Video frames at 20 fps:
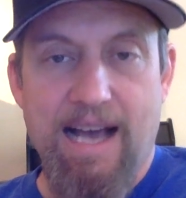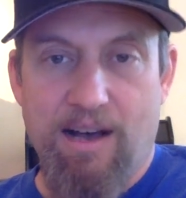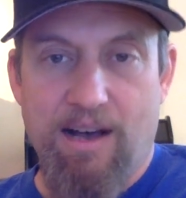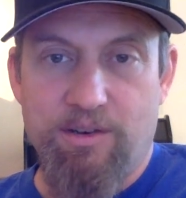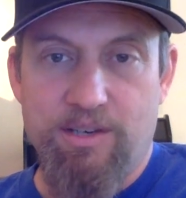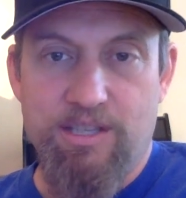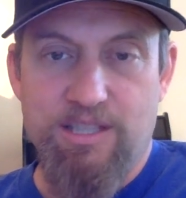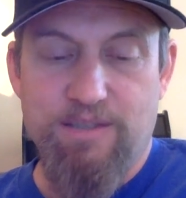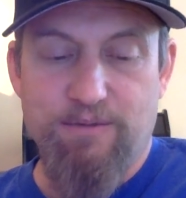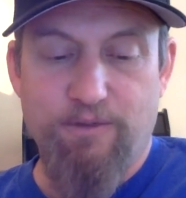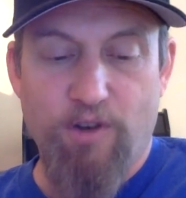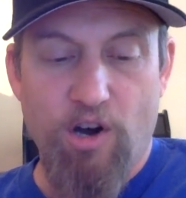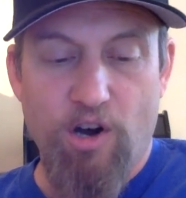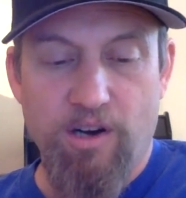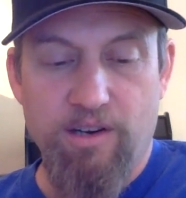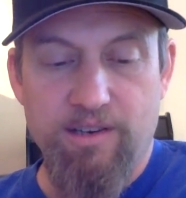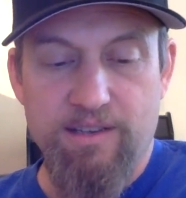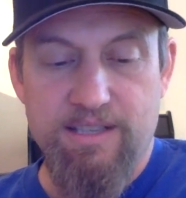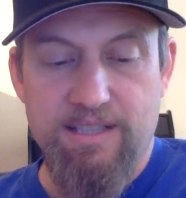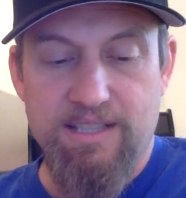out as
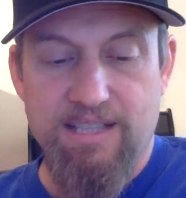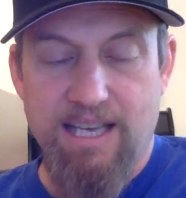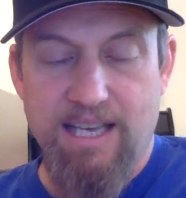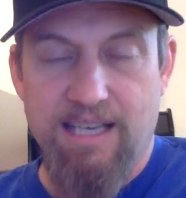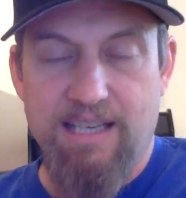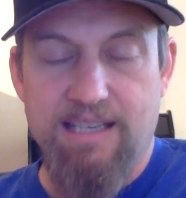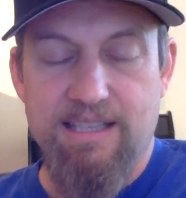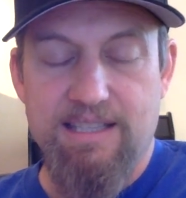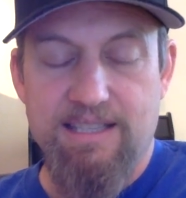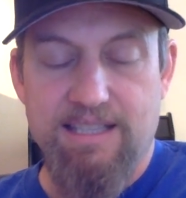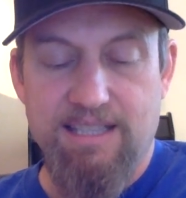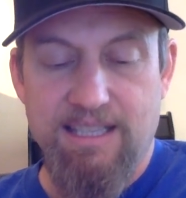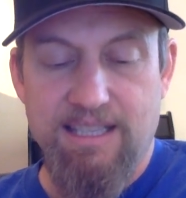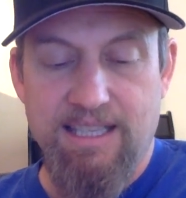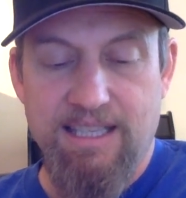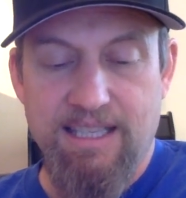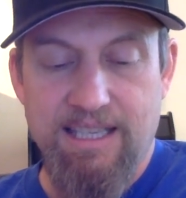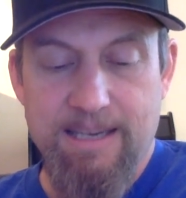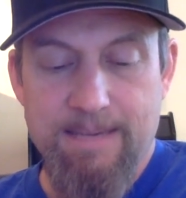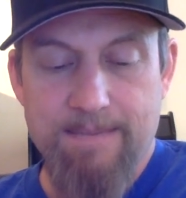far as they could
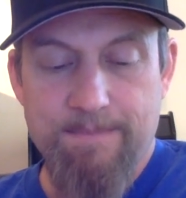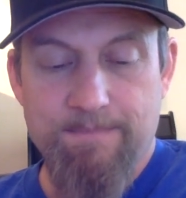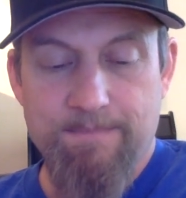see.